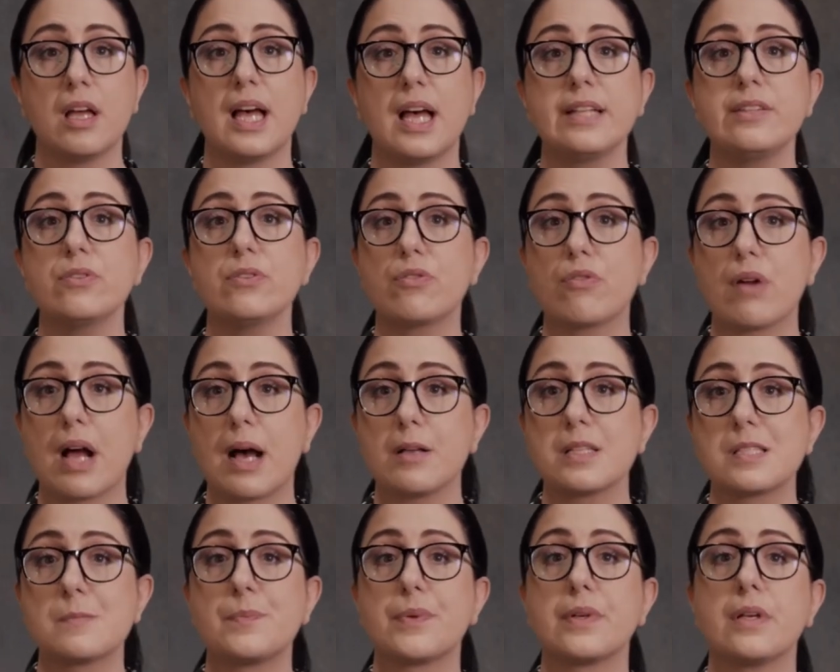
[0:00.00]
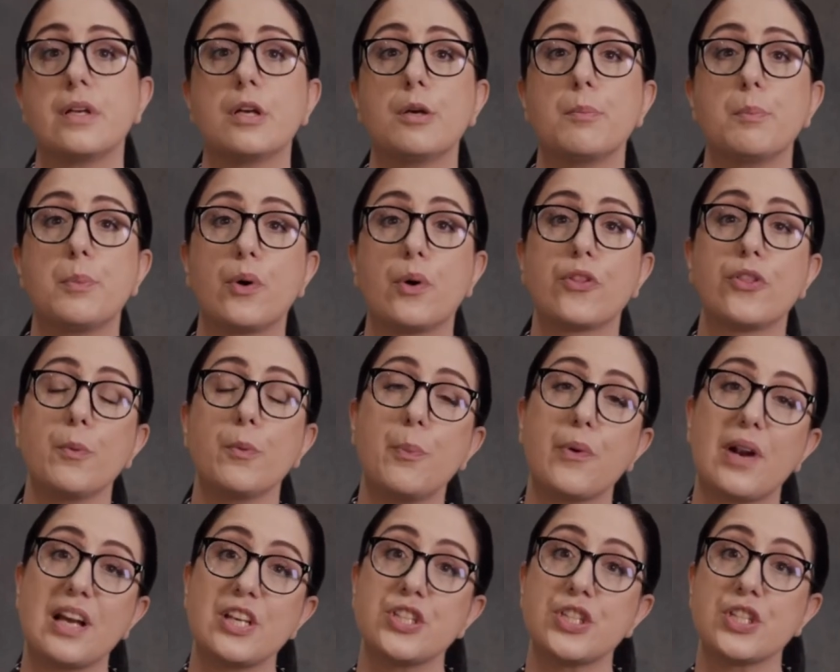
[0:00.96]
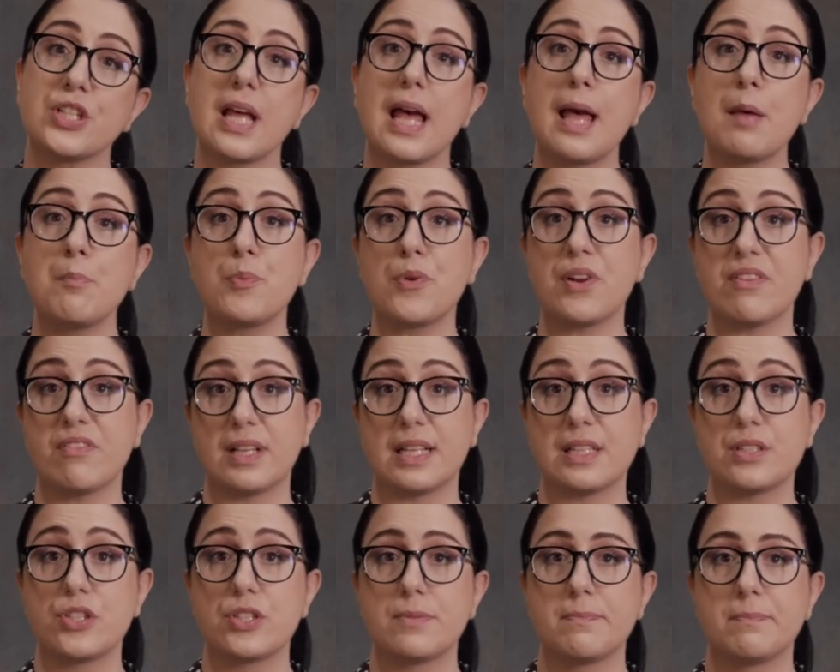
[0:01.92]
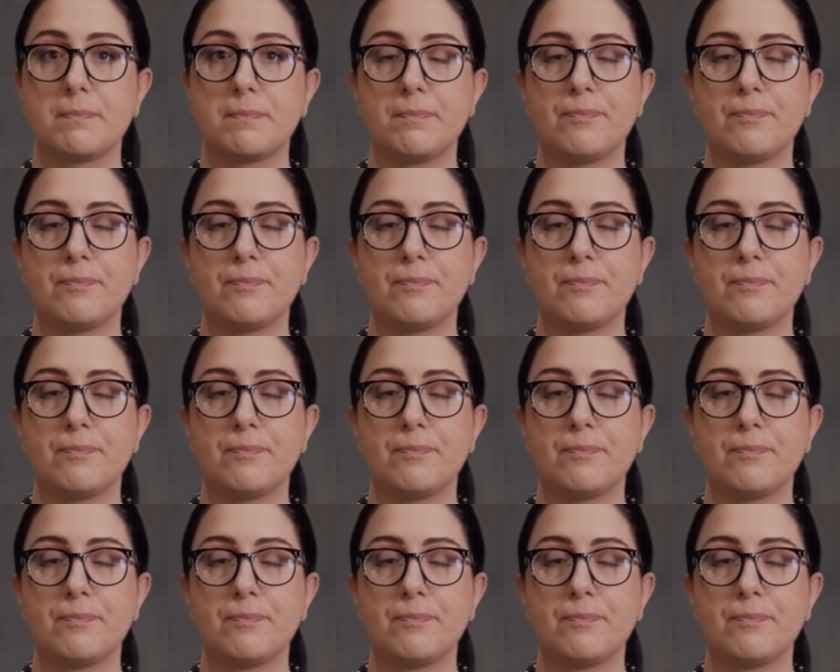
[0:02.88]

and to grasp both oppression and privilege.